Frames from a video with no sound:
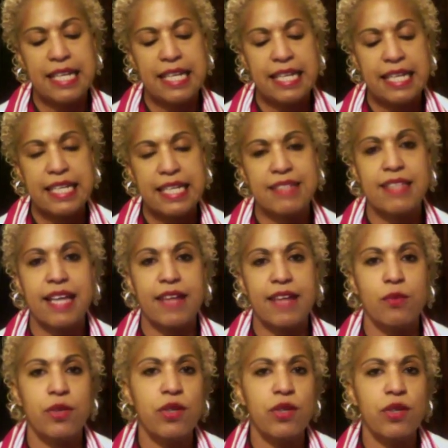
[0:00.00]
is that
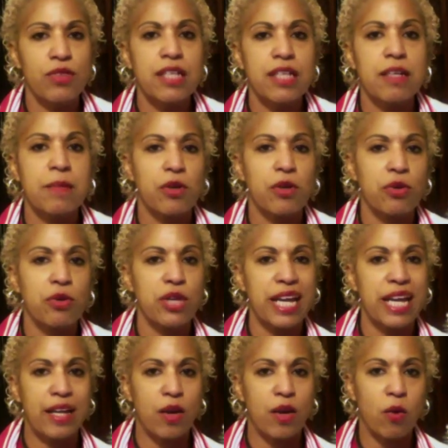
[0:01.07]
we don't think about
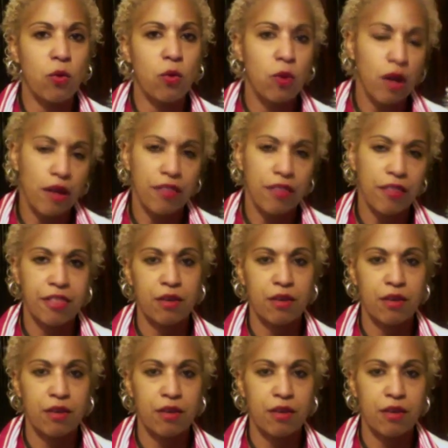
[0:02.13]
creating wealth.